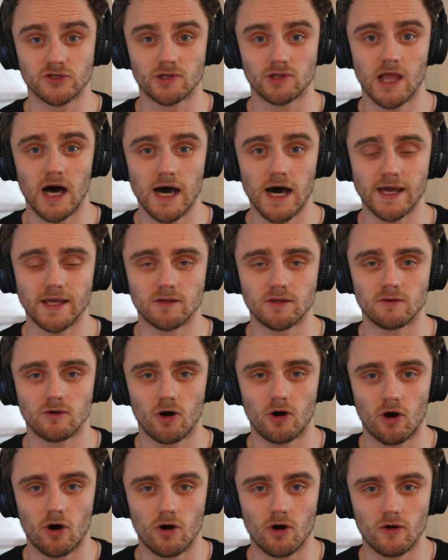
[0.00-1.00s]
online
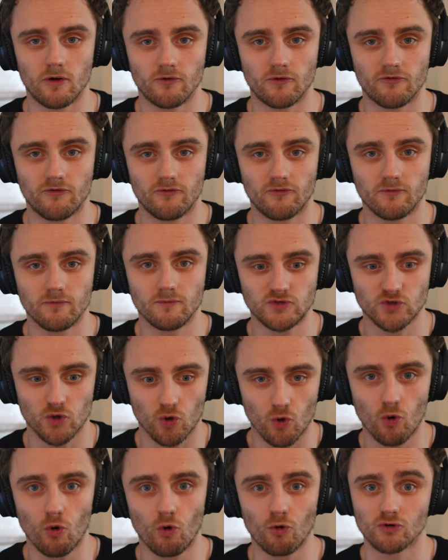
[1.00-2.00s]
of
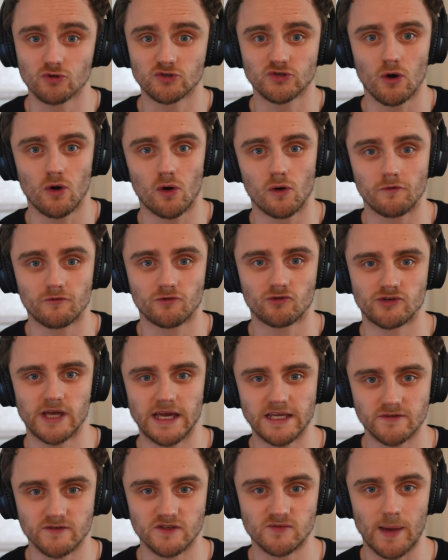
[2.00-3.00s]
tours of
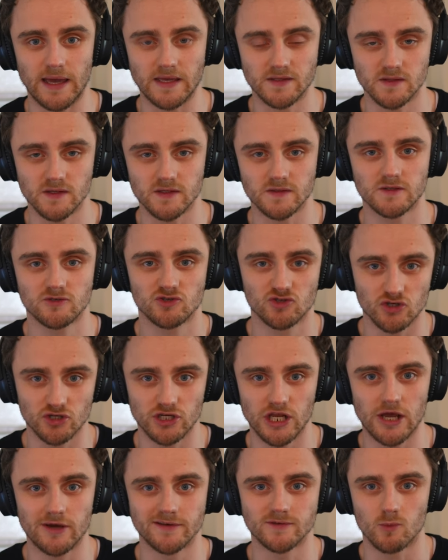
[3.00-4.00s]
creative spaces,
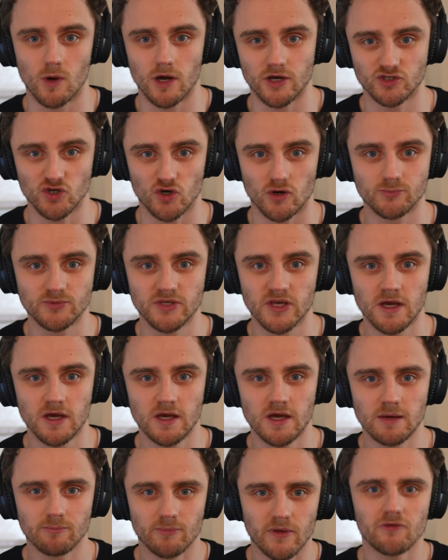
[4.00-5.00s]
studios, workshops,
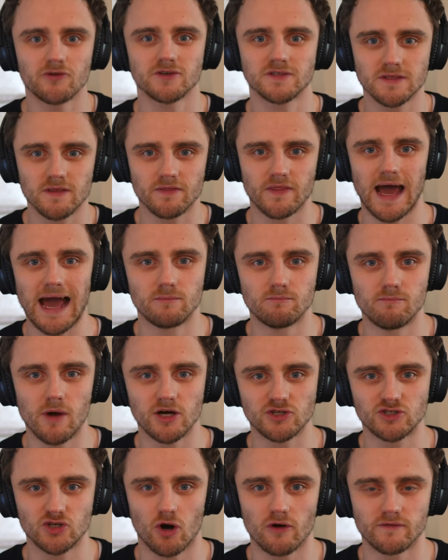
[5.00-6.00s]
but there isn't that
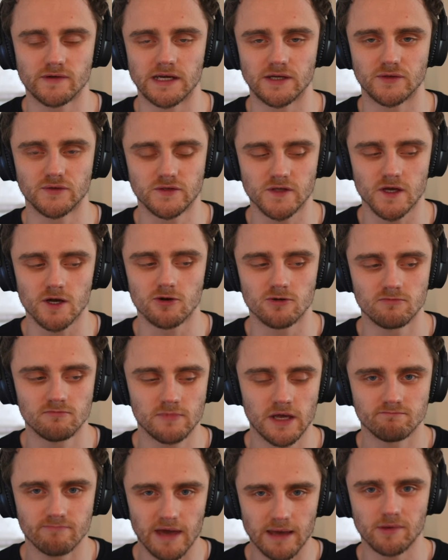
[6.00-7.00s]
much of it, so
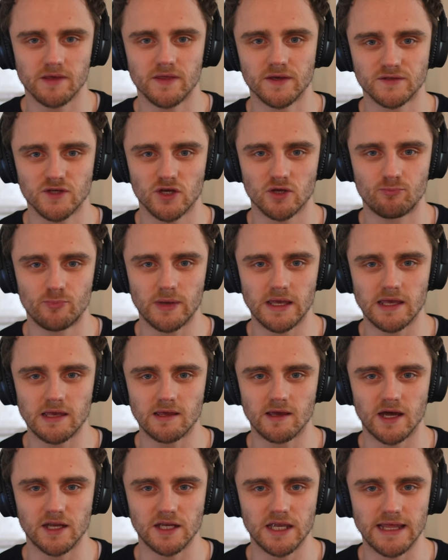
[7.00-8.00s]
maybe this could
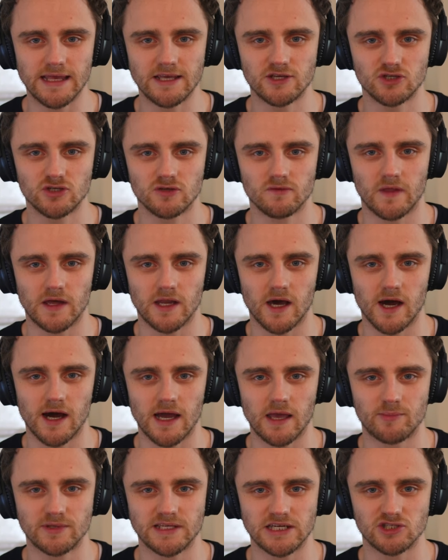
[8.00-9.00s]
be a niche that
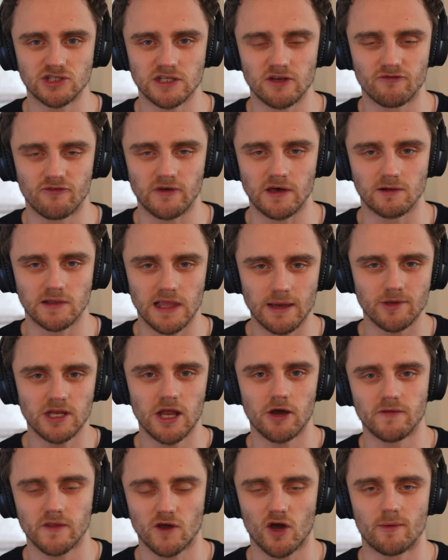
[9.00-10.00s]
I potentially fill. Let me
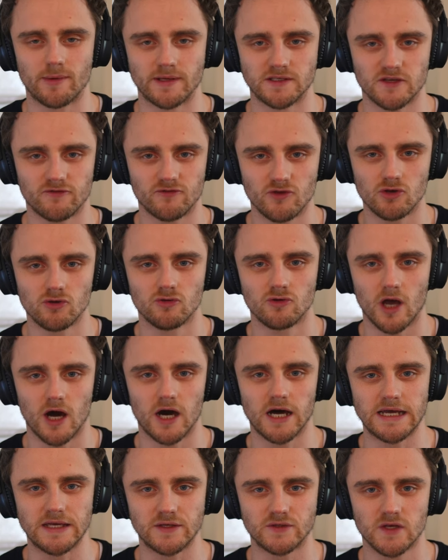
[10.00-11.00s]
know in the comments if you
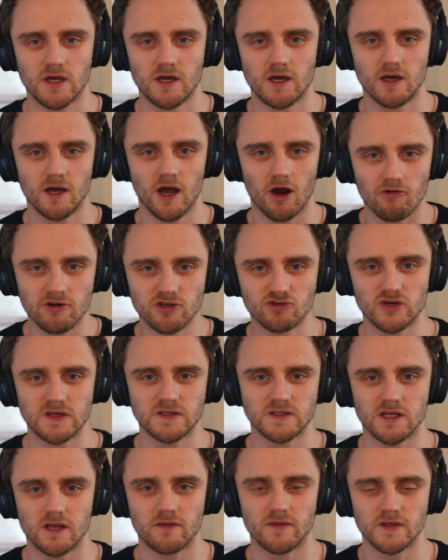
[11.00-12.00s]
guys are
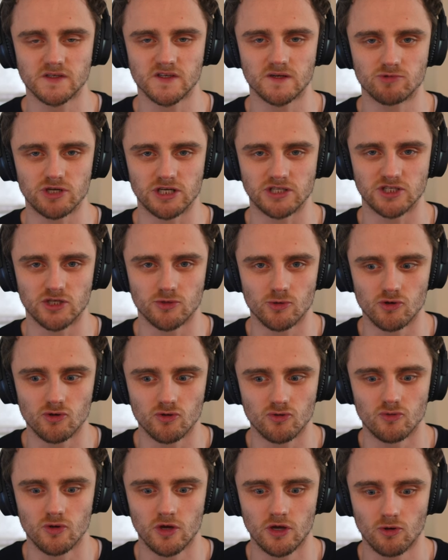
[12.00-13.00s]
interested in this subject and
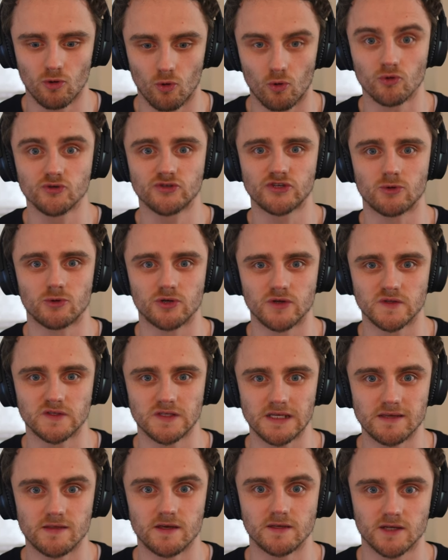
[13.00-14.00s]
you also want to
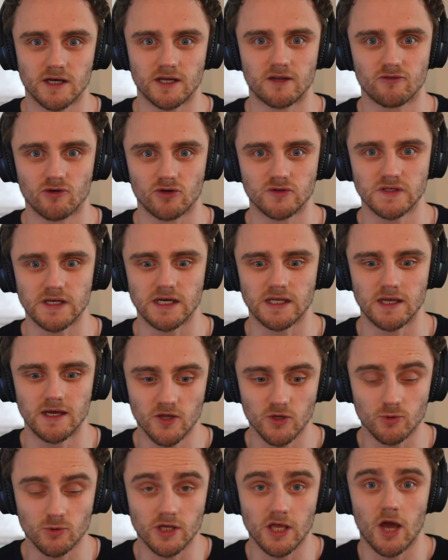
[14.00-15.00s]
see this kind of content.
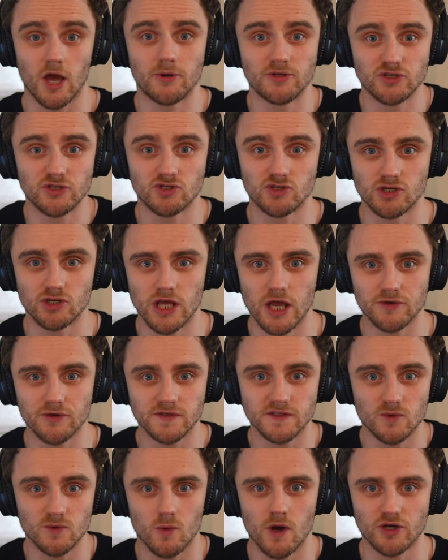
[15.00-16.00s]
You want to go into studios,
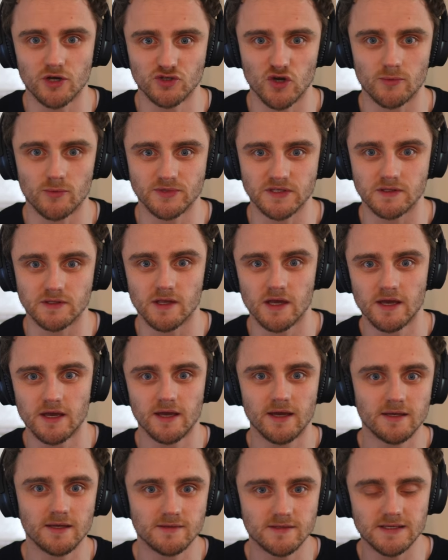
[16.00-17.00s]
into workshops, and
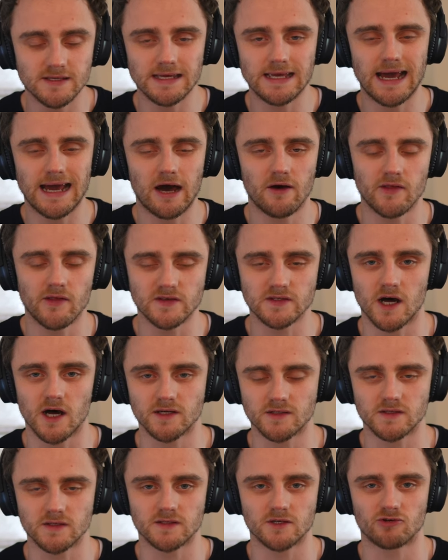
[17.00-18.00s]
see how these
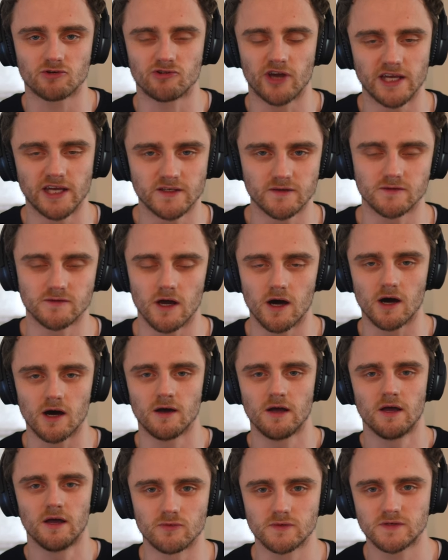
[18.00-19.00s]
artists and creatives are
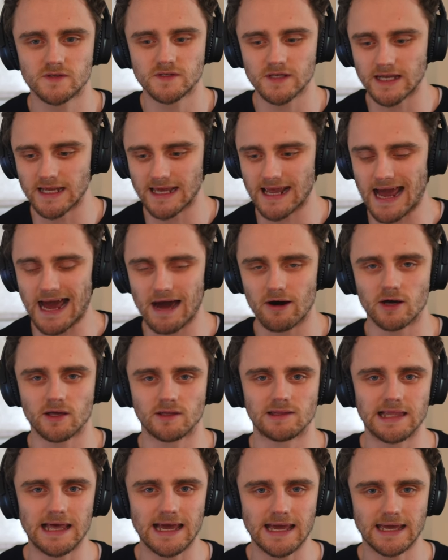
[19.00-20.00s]
setting out
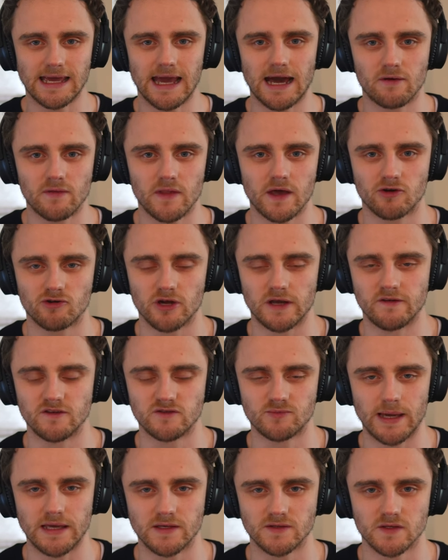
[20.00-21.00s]
and laying out their creative
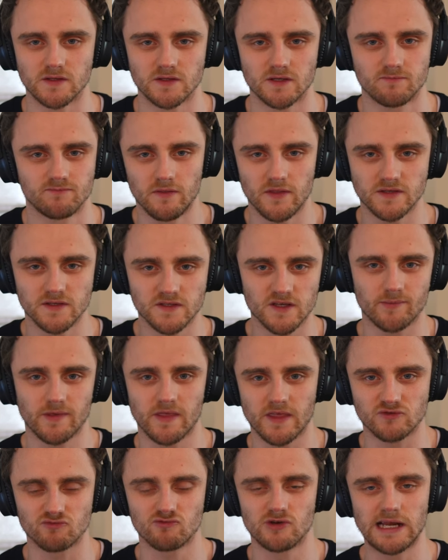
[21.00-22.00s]
spaces. This is
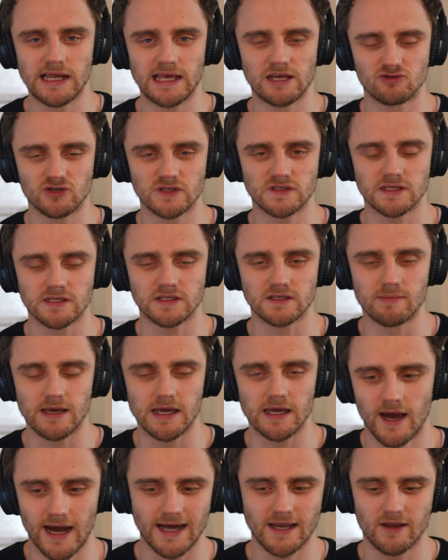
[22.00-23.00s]
something that's really interesting to
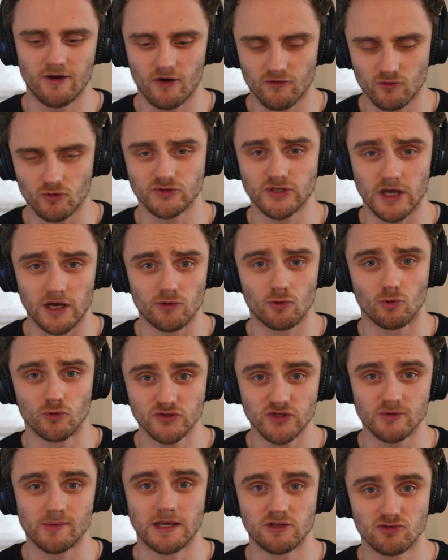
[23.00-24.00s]
me, and of course I'd
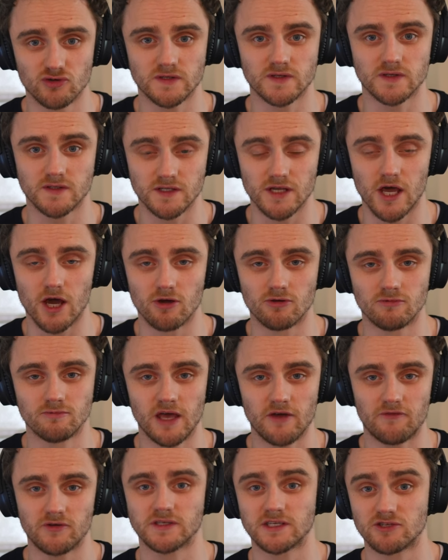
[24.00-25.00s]
also be interested to know
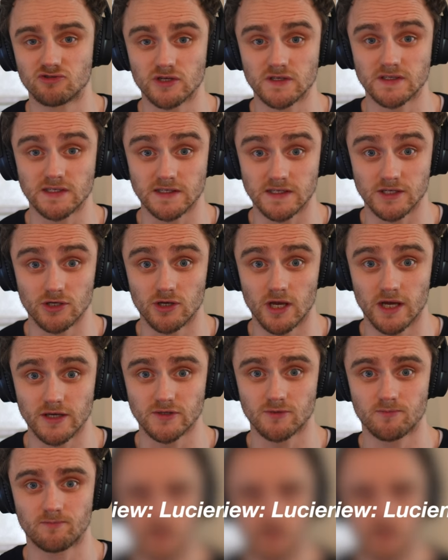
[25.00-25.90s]
if it's interesting to you guys.